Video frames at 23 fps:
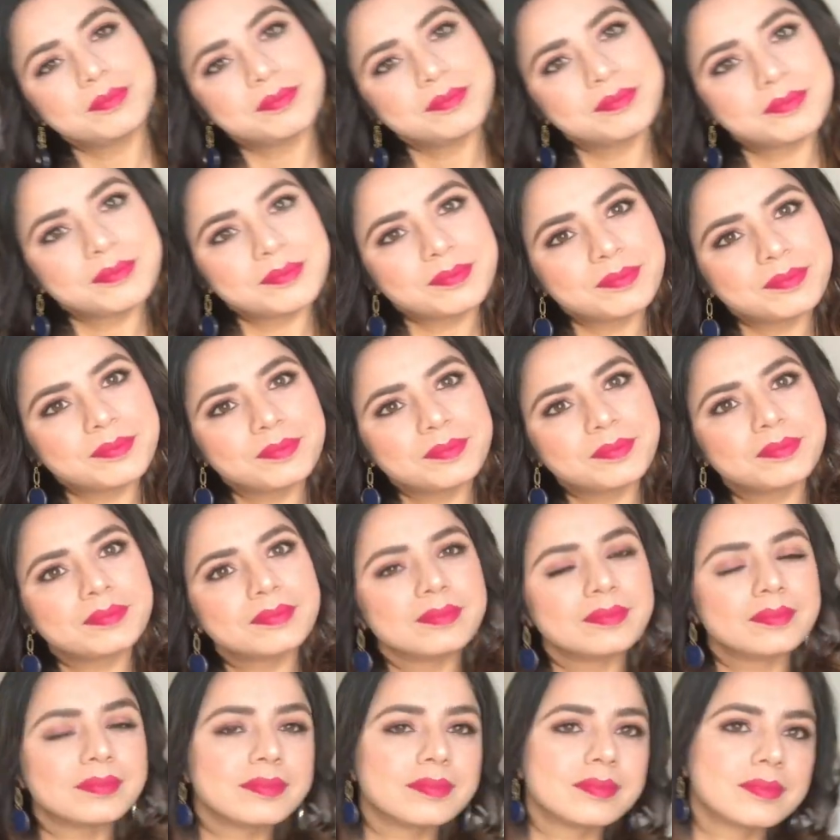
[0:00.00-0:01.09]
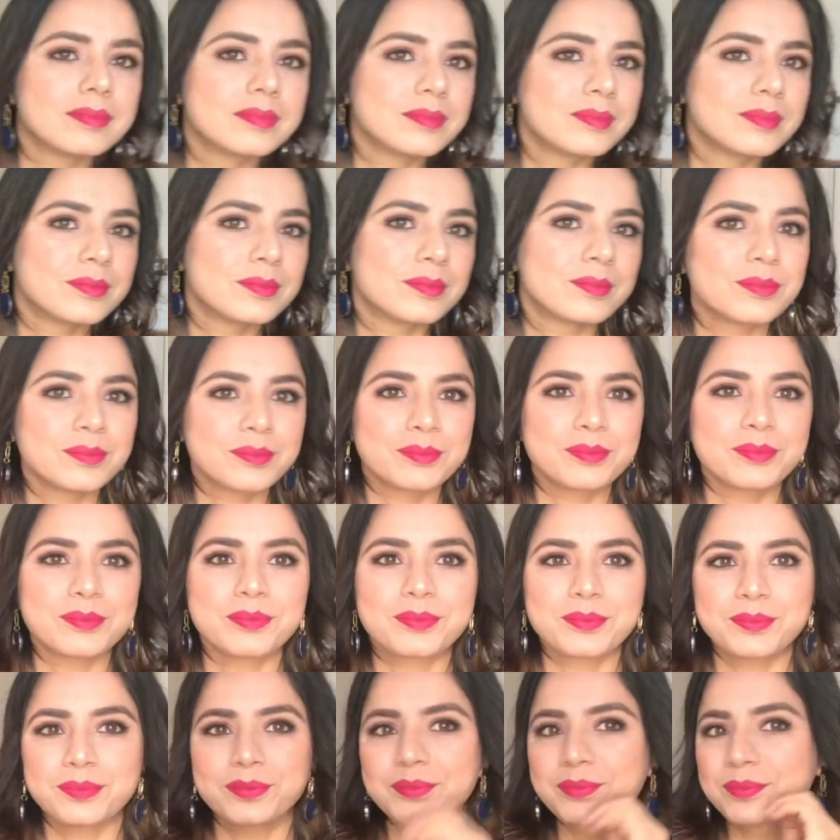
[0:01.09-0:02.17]
channel. I really
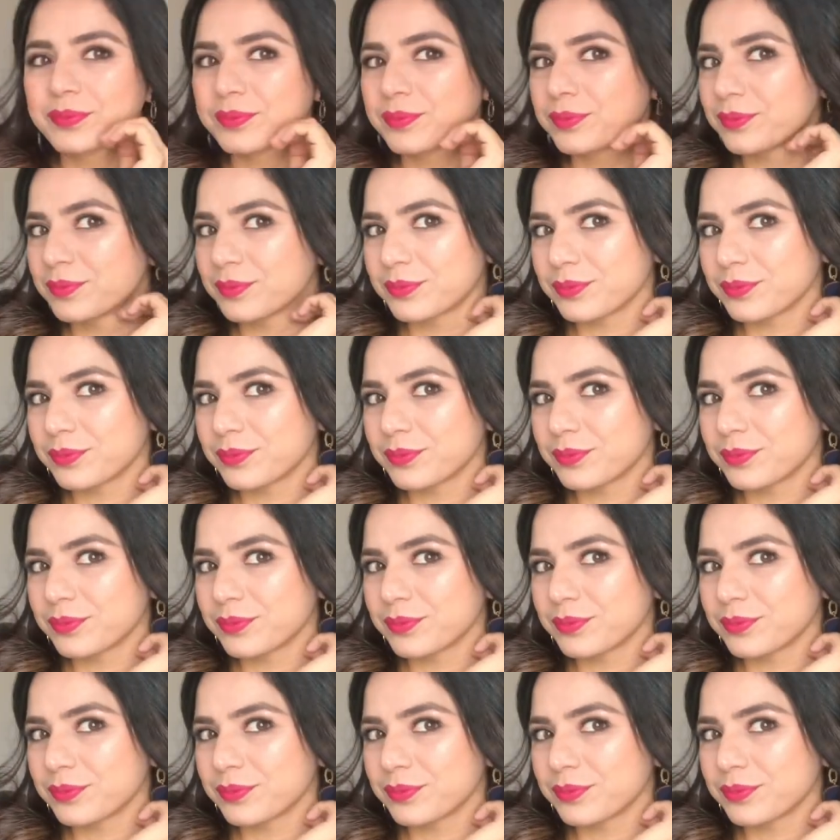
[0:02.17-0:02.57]
appreciate that.